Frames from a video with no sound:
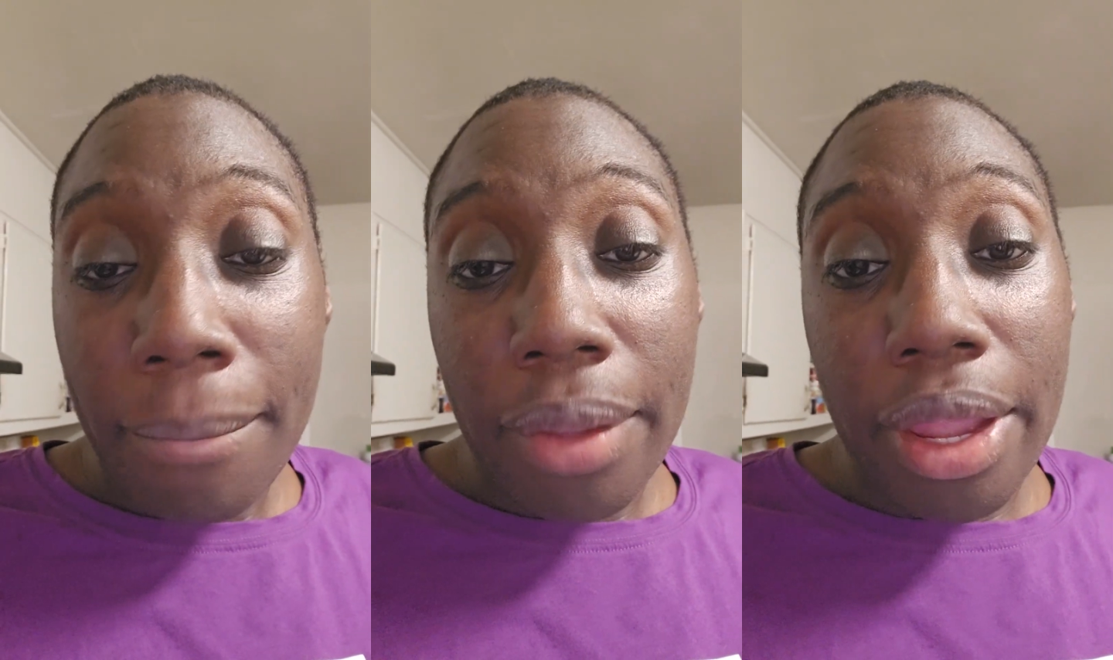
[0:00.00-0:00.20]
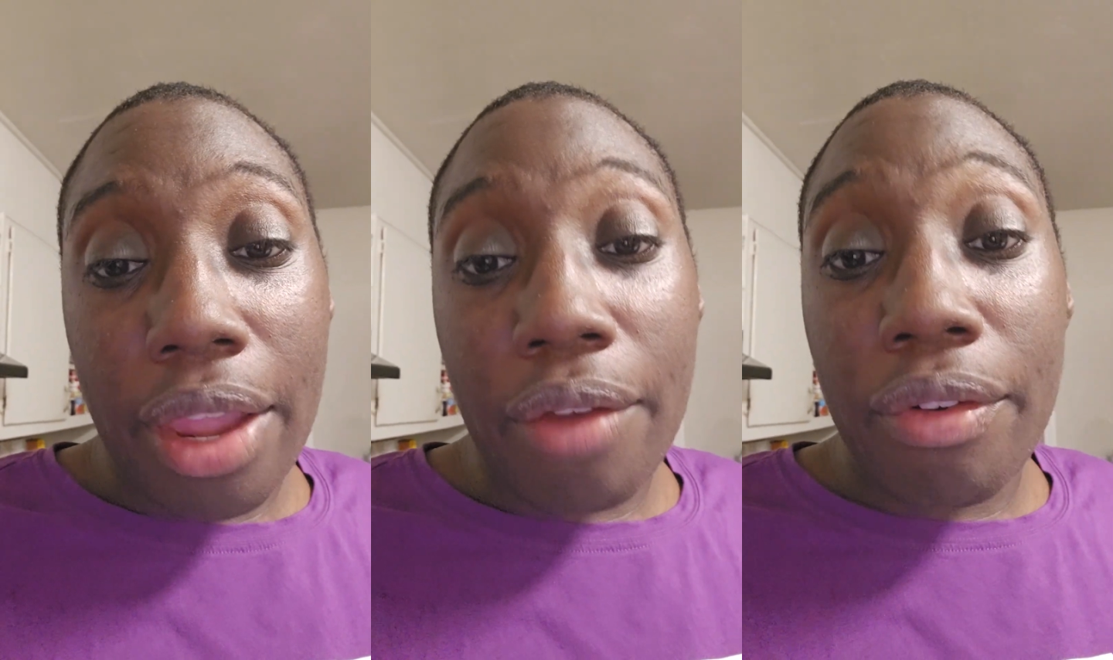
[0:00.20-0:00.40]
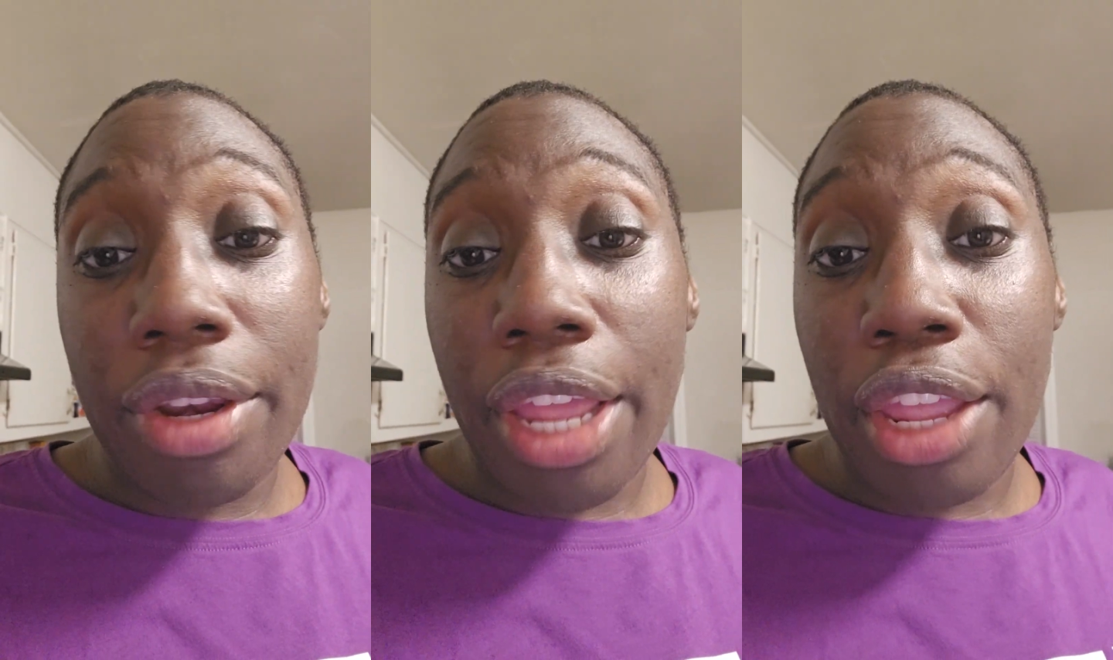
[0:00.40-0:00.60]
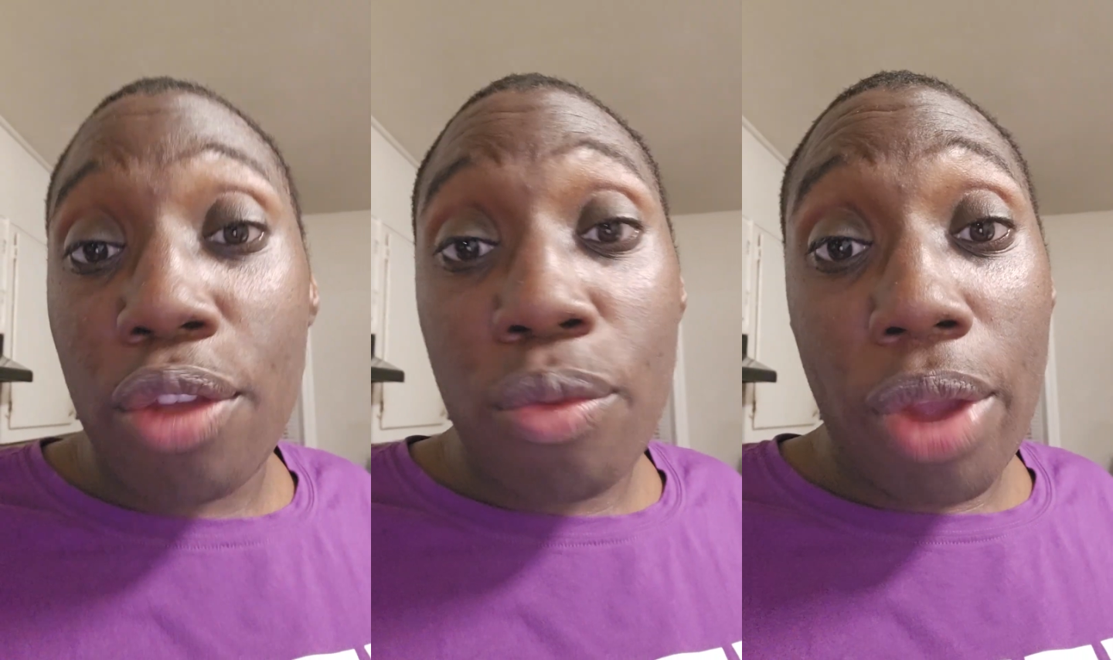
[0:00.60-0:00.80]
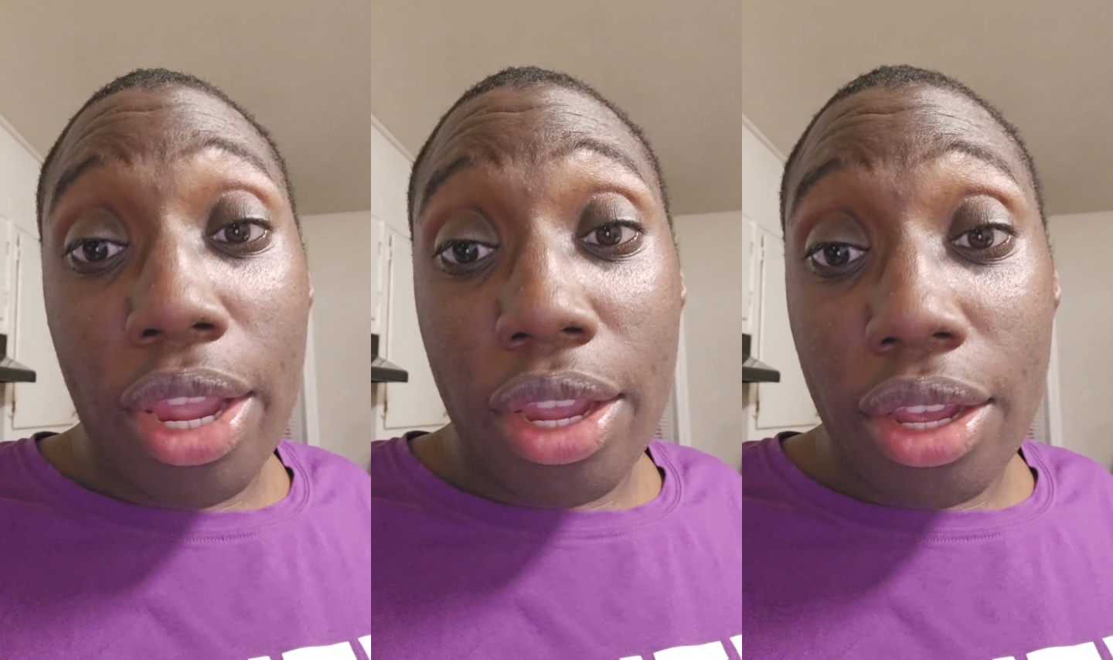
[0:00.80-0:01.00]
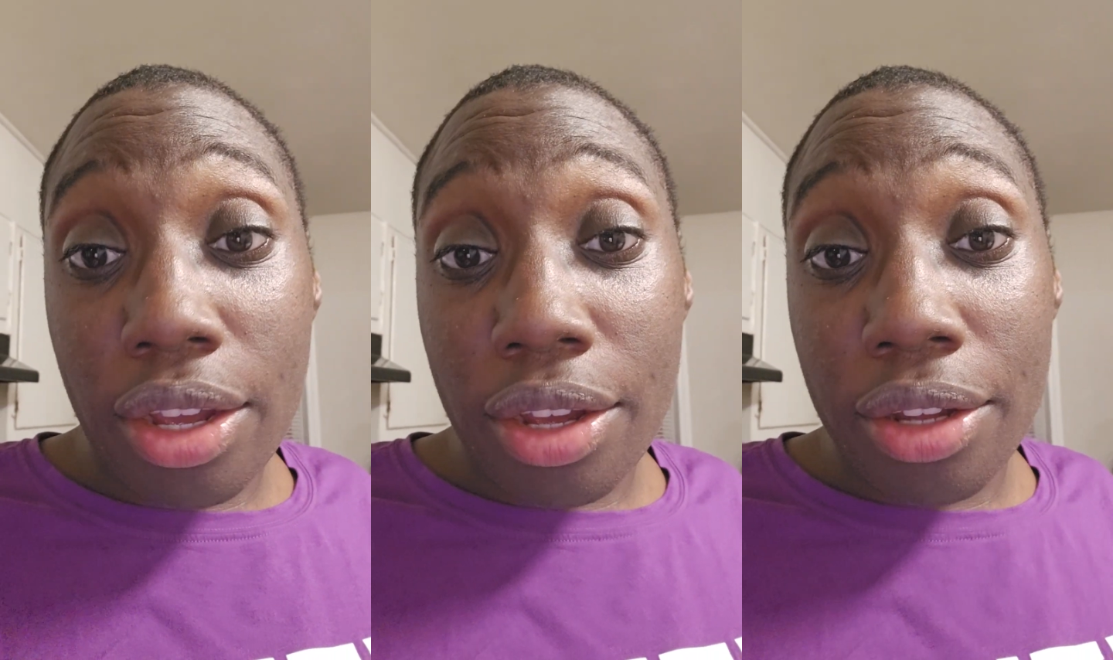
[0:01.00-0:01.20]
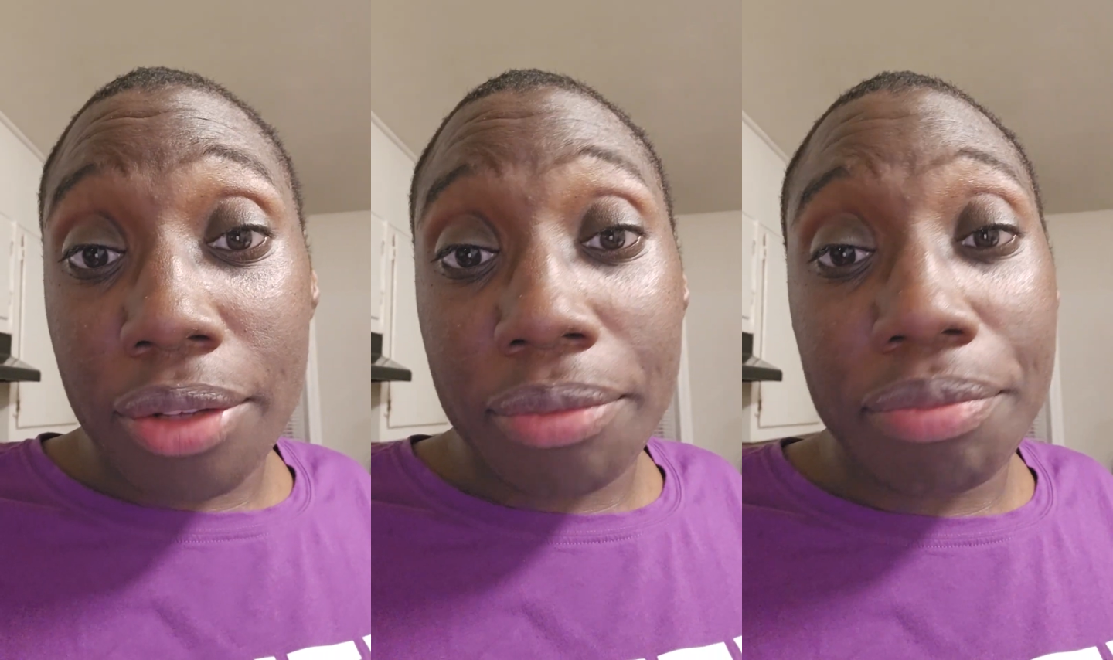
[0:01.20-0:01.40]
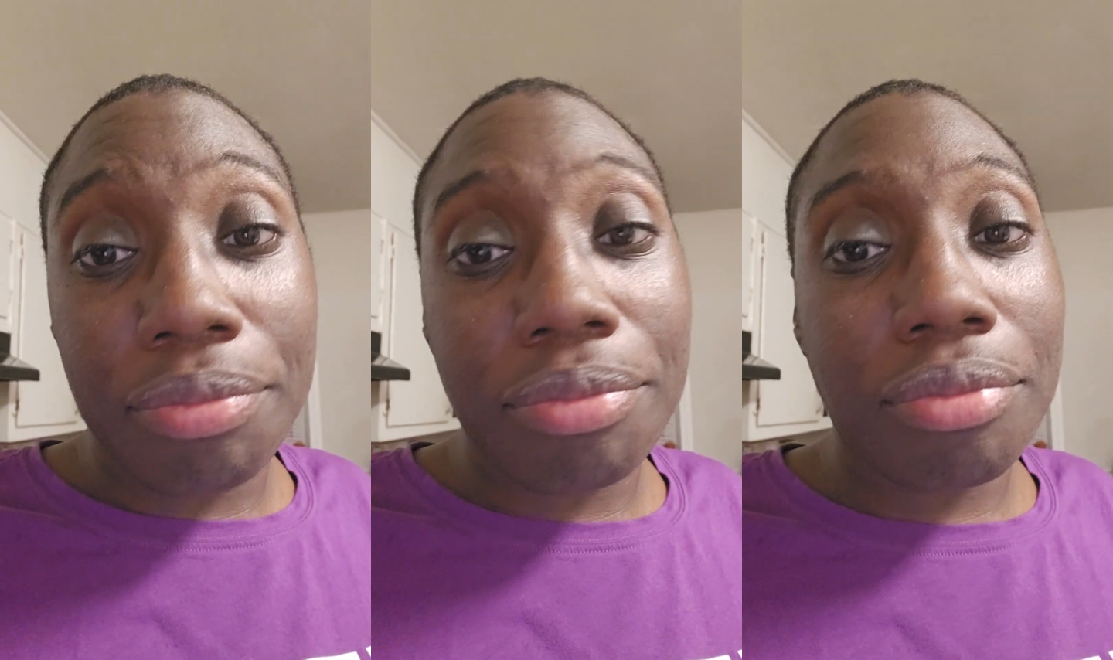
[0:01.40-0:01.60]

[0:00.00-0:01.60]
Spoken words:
Every day you wake up,